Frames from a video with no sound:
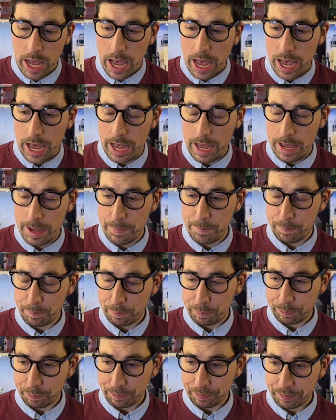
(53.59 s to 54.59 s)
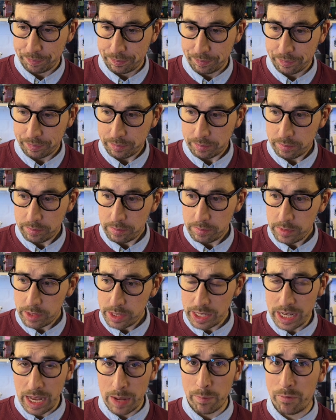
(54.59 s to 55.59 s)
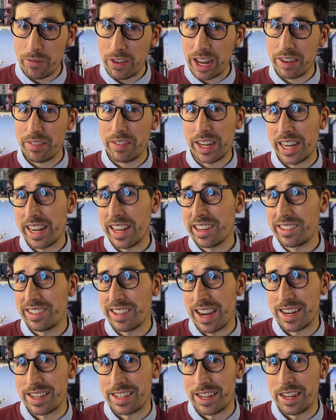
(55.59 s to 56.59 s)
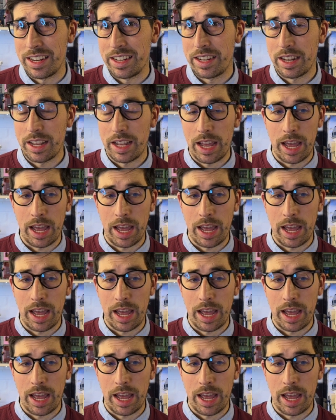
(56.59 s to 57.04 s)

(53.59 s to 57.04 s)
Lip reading: I'm very excited